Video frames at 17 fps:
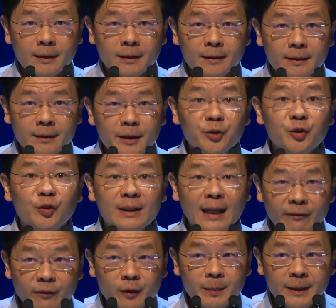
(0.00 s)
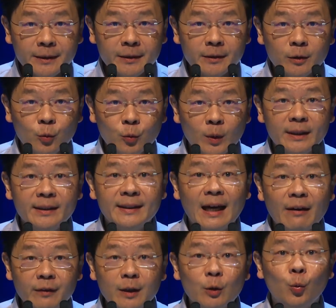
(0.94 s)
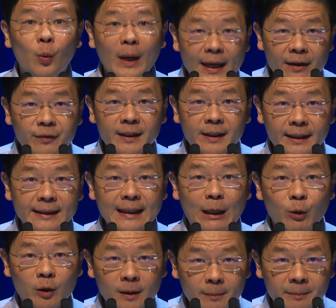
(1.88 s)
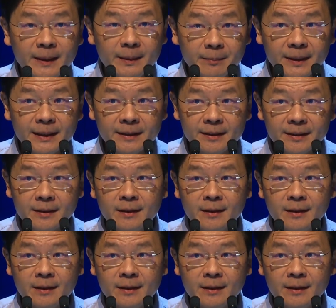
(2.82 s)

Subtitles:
this government will never waver in our commitment